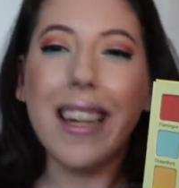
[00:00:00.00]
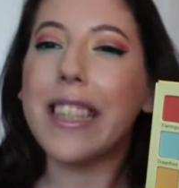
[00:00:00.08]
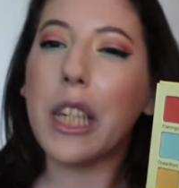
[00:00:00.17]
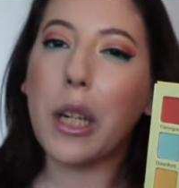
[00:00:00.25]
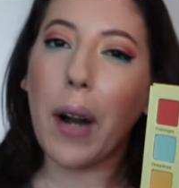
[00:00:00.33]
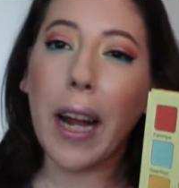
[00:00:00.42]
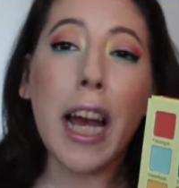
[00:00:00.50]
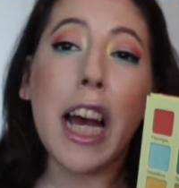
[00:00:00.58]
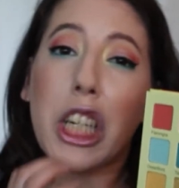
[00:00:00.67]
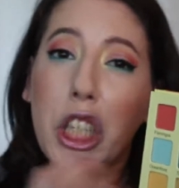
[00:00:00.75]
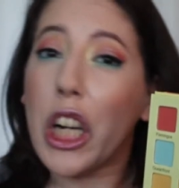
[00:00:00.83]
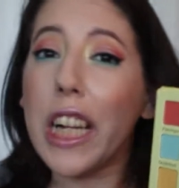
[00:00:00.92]
It's a great
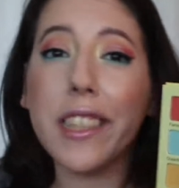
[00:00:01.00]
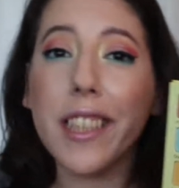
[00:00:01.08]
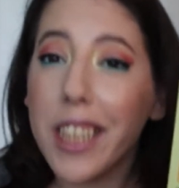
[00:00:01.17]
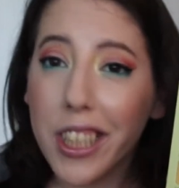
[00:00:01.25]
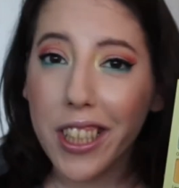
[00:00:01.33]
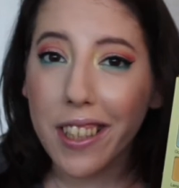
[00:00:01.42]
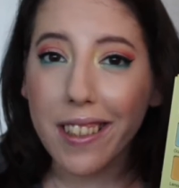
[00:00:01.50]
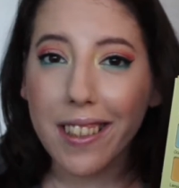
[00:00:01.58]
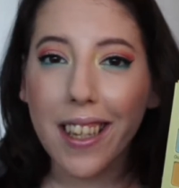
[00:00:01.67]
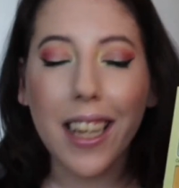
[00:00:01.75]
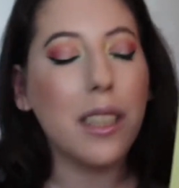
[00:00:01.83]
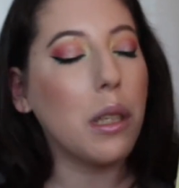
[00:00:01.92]

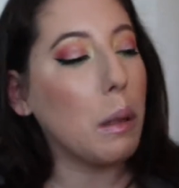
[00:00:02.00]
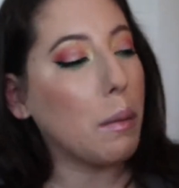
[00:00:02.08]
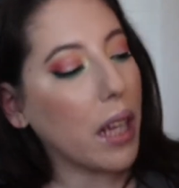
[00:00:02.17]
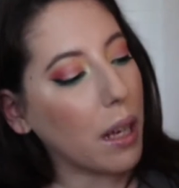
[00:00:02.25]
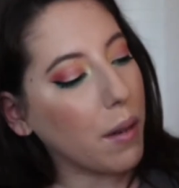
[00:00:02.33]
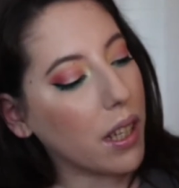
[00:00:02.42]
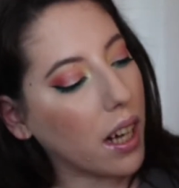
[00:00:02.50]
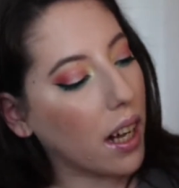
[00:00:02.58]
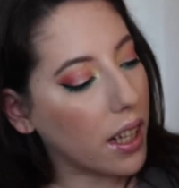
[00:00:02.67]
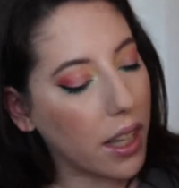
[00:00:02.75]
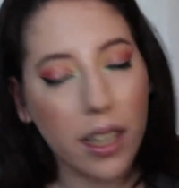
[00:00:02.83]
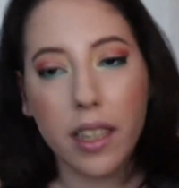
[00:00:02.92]
transition into playing with
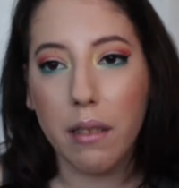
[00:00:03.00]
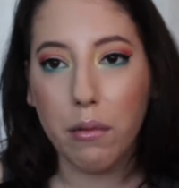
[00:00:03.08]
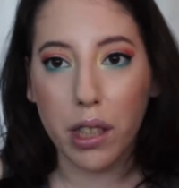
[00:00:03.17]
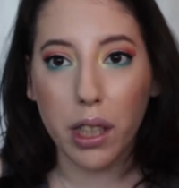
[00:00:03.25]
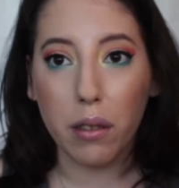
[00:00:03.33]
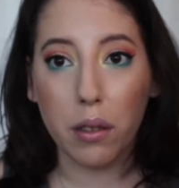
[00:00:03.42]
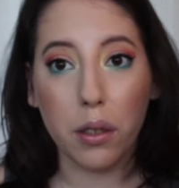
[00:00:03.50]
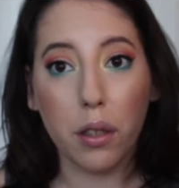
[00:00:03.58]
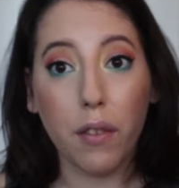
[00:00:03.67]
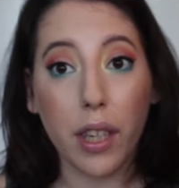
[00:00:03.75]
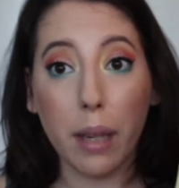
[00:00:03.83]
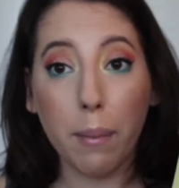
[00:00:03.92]
color, and then when you lose your
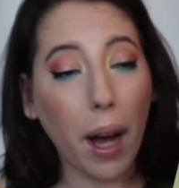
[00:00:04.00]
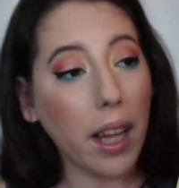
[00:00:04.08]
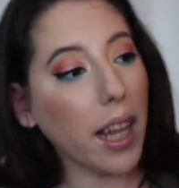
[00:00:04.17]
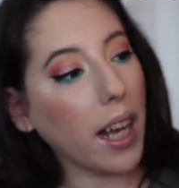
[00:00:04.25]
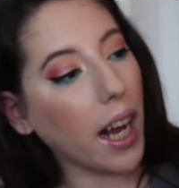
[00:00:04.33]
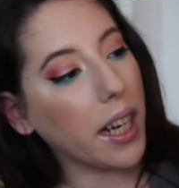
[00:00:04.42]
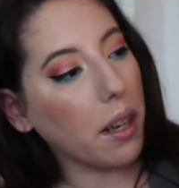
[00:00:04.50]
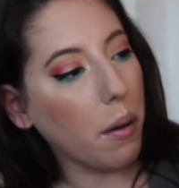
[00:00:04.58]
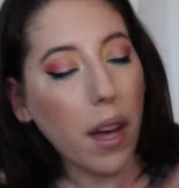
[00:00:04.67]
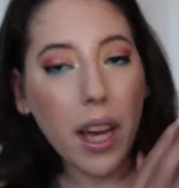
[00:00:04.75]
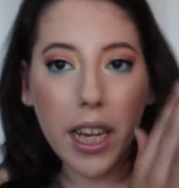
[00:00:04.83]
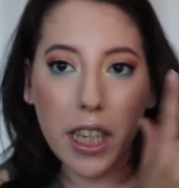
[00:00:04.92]
freaking mind like I do,
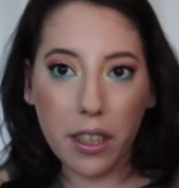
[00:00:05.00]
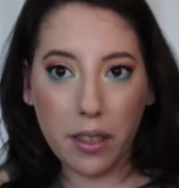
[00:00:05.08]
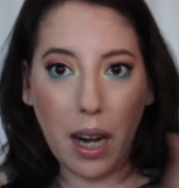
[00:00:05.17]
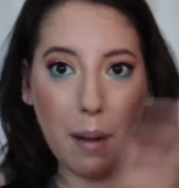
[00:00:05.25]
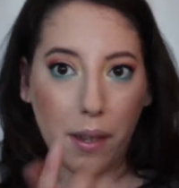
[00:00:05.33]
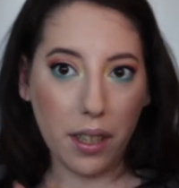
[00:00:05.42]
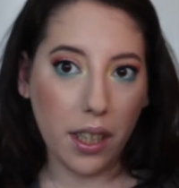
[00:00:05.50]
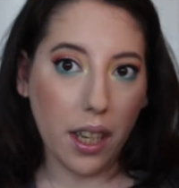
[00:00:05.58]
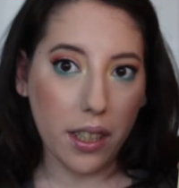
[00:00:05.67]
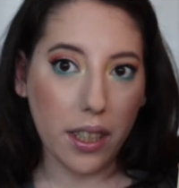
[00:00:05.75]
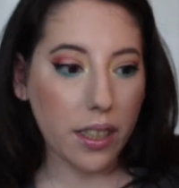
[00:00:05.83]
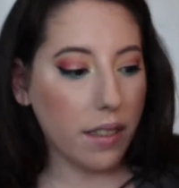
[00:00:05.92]
you just grab all the
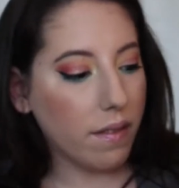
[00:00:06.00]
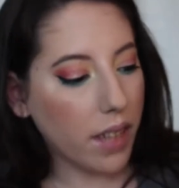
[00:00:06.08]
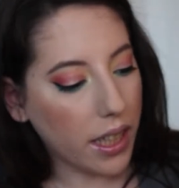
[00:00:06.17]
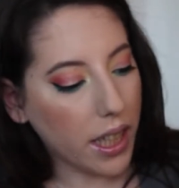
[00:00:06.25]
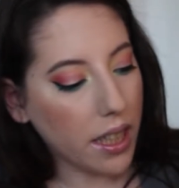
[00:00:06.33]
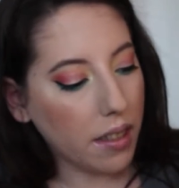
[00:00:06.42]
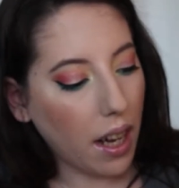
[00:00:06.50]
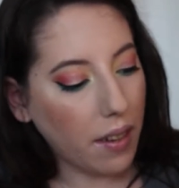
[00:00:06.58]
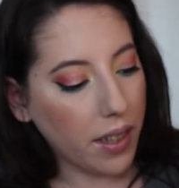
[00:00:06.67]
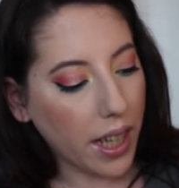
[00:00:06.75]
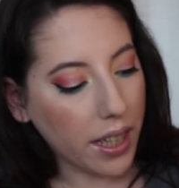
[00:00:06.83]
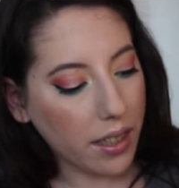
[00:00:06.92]
colors. And they do
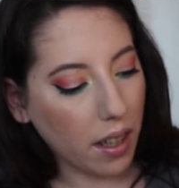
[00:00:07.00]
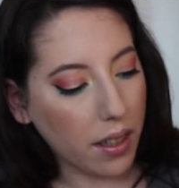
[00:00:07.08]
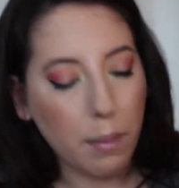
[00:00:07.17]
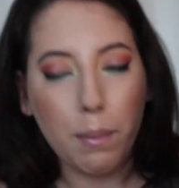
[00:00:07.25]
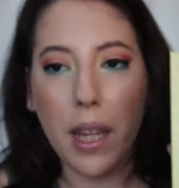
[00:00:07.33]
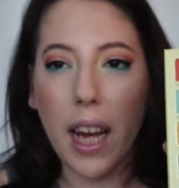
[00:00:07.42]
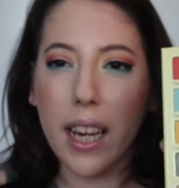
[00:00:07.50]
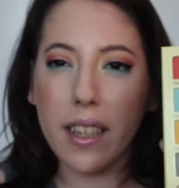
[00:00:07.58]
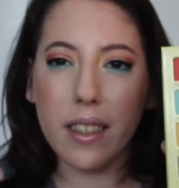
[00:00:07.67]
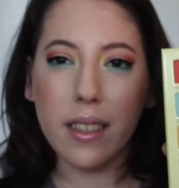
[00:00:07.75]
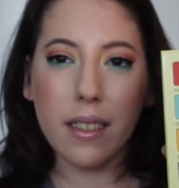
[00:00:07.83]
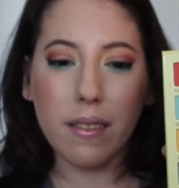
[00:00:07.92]
have a nice solid black,
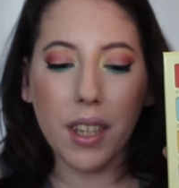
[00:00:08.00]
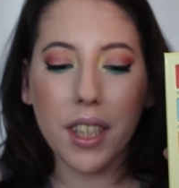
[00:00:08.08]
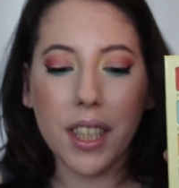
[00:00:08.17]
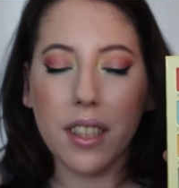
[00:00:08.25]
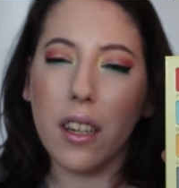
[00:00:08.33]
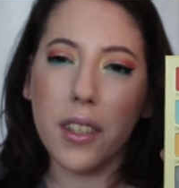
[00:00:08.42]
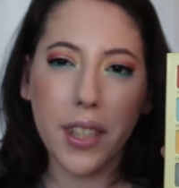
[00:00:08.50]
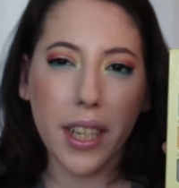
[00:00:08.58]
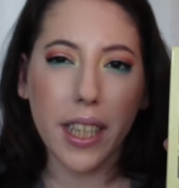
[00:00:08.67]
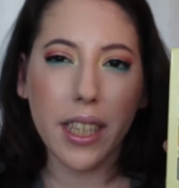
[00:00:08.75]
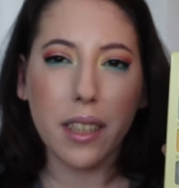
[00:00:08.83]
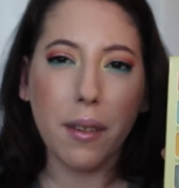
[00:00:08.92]
which it's called
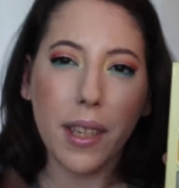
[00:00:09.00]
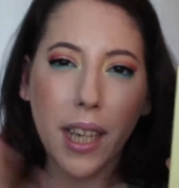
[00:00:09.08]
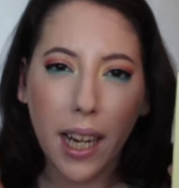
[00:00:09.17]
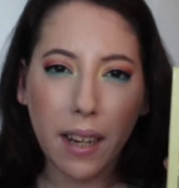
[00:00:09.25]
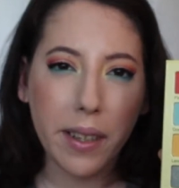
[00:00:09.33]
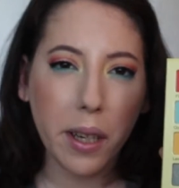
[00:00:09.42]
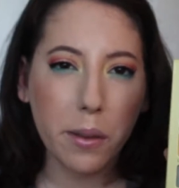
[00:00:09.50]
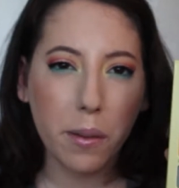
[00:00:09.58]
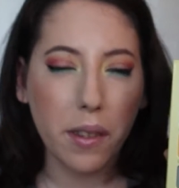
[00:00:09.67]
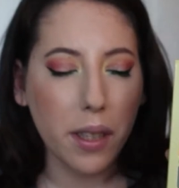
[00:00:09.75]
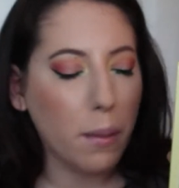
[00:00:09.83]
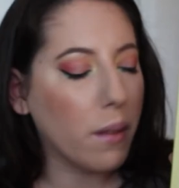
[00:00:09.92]
Sunny, so I get how it goes
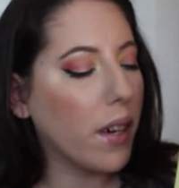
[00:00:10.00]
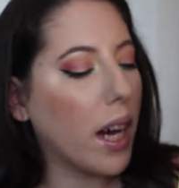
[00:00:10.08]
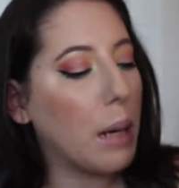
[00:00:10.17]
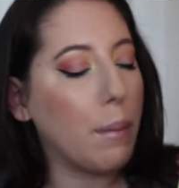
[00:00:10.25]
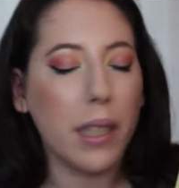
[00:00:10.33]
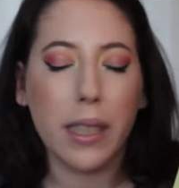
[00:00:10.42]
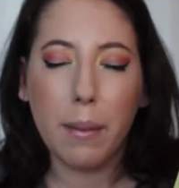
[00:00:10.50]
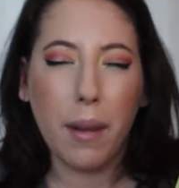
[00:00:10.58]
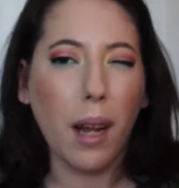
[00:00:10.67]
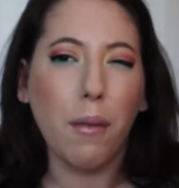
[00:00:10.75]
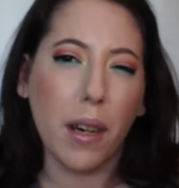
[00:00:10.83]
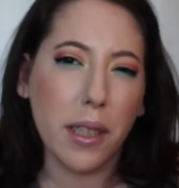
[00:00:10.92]
with summer vibe, but at the same
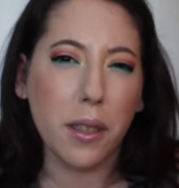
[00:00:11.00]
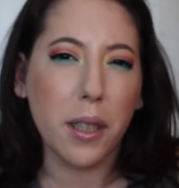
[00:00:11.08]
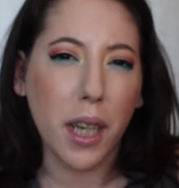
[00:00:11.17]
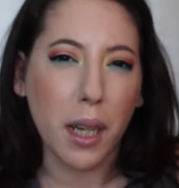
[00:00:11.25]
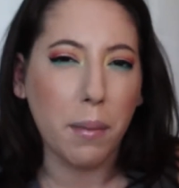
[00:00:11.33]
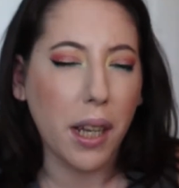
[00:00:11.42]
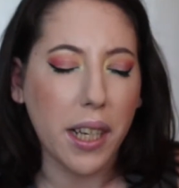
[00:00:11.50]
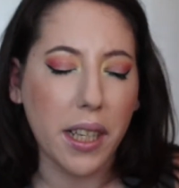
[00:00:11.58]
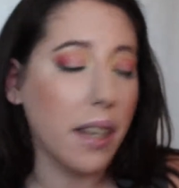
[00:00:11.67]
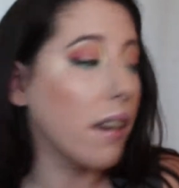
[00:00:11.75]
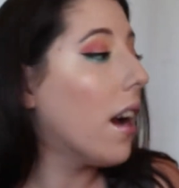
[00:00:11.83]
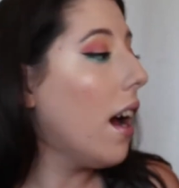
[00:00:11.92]
time, why is there a giant black in
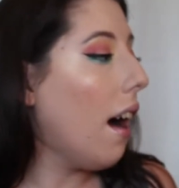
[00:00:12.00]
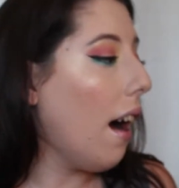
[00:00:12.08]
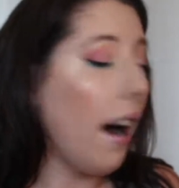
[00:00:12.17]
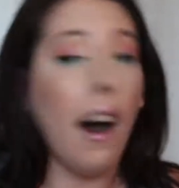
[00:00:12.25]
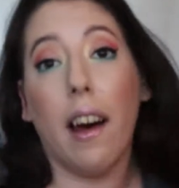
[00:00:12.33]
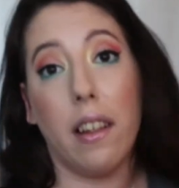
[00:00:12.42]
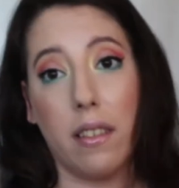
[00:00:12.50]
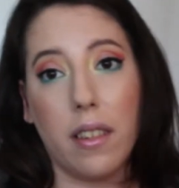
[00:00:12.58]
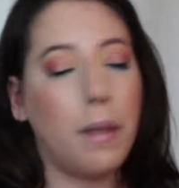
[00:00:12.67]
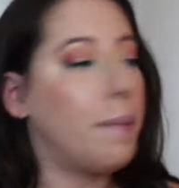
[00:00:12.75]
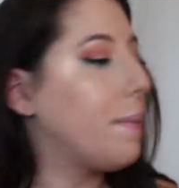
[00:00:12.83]
here? I don't know.